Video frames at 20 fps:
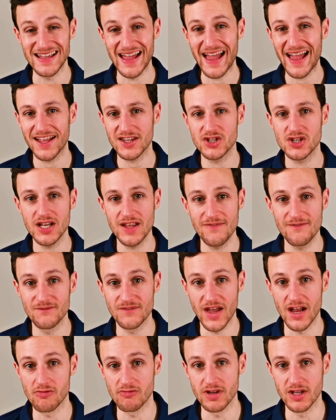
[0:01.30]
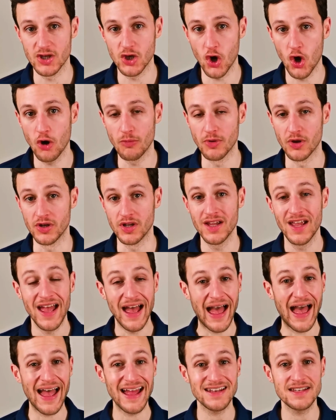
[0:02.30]
is actually very common,
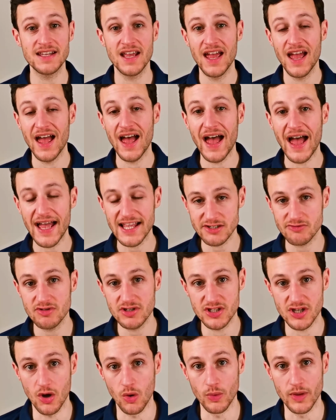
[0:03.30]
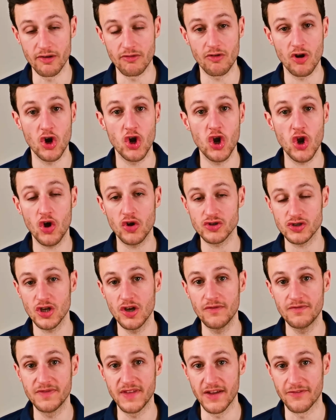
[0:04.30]
and as a result, there are a lot
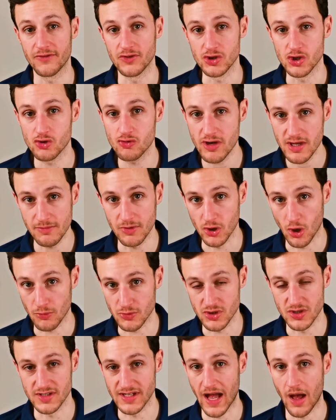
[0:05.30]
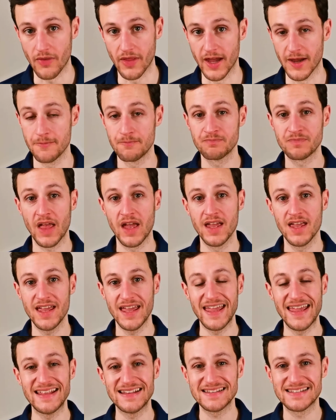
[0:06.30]
of different treatment options out there.
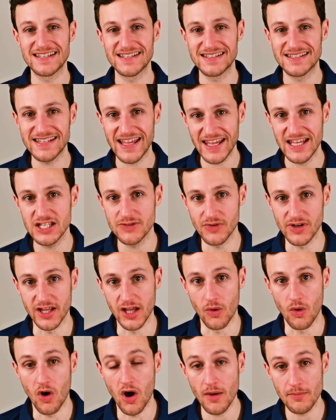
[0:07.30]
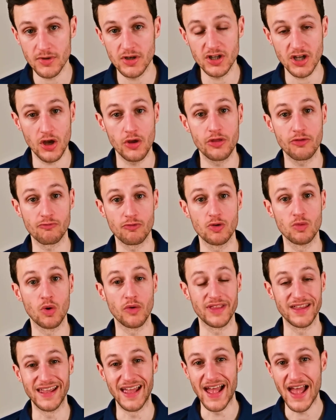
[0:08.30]
In today's video, I'm going to go through
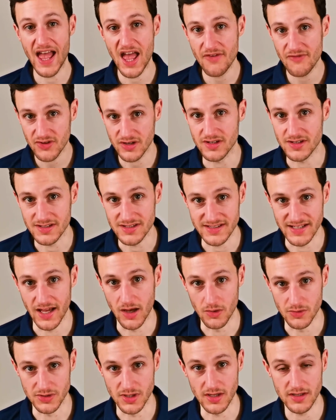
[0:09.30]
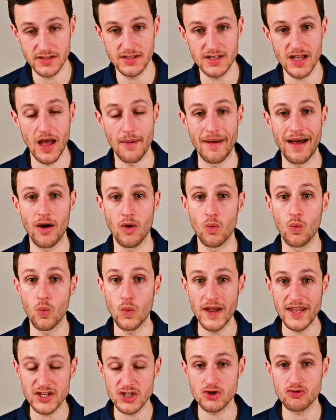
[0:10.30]
what the evidence tells us about
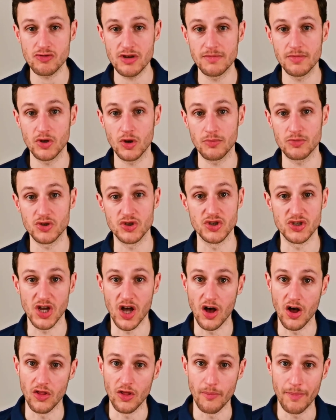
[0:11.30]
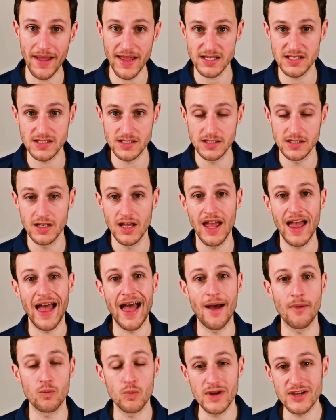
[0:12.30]
which treatment options are the best
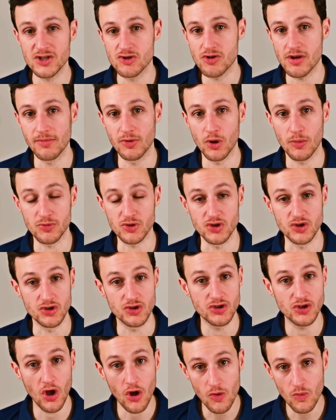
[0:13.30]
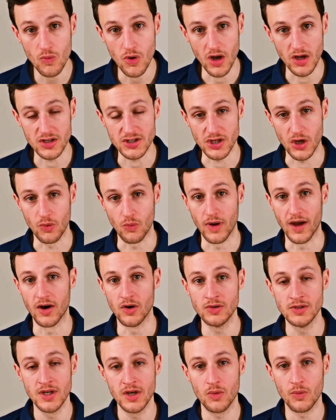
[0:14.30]
and which treatment options don't work so
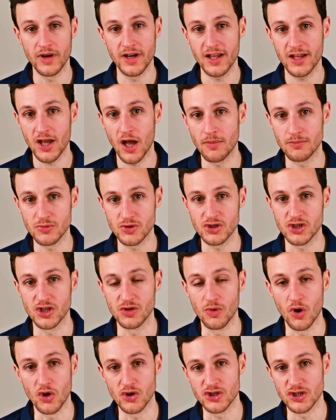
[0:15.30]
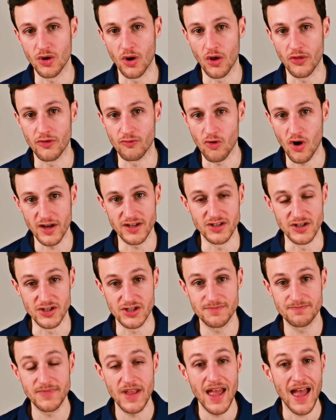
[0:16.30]
well when it comes to
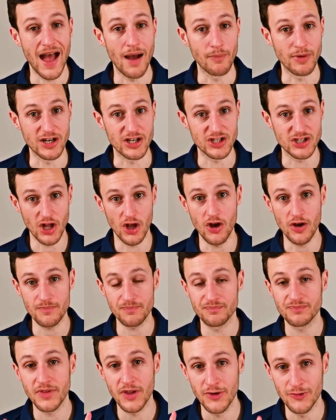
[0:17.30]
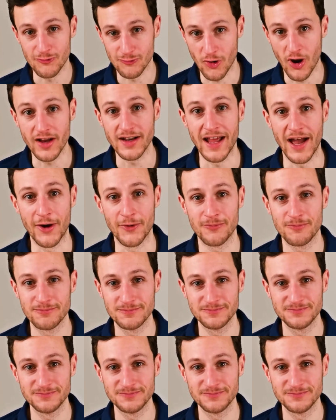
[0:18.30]
osteoarthritis. I'm going to start right now.